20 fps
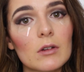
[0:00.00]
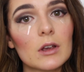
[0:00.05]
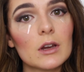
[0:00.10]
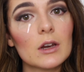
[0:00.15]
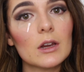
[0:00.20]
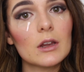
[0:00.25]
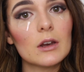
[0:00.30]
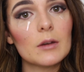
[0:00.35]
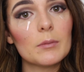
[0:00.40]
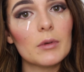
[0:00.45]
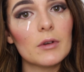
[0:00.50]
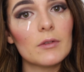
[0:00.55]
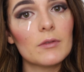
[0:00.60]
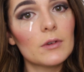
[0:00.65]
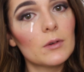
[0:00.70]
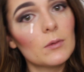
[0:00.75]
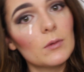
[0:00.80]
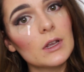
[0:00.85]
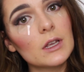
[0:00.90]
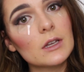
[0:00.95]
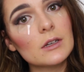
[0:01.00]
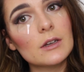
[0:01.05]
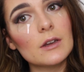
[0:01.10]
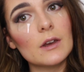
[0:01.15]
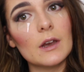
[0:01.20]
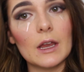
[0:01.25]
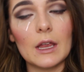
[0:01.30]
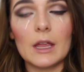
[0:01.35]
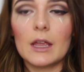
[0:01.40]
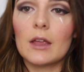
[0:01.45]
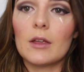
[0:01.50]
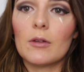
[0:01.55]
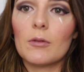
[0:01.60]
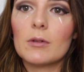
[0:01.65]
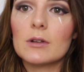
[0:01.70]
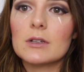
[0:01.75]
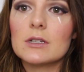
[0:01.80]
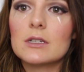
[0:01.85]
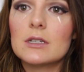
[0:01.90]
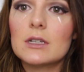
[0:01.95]
We're going to get a perfect wing today.
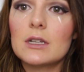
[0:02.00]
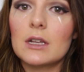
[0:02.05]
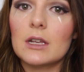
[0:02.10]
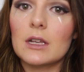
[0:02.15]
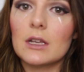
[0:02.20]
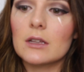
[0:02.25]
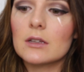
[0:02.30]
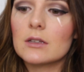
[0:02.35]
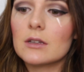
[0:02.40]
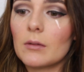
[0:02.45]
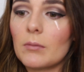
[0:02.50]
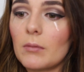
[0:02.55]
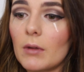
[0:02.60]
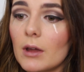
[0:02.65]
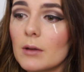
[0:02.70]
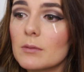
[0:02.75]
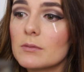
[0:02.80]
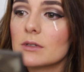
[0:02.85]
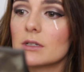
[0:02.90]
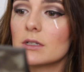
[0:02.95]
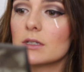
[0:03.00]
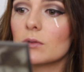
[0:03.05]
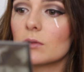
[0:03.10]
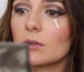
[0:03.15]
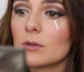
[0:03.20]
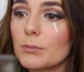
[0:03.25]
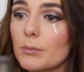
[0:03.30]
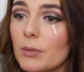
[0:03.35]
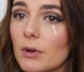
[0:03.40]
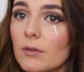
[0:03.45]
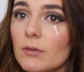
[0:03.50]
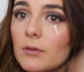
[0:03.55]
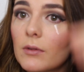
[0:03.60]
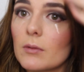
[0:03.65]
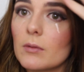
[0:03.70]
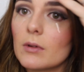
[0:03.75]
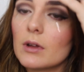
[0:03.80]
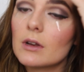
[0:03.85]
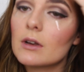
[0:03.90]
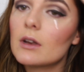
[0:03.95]
We'll see. Sometimes it's a
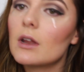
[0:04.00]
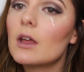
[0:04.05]
perfect wing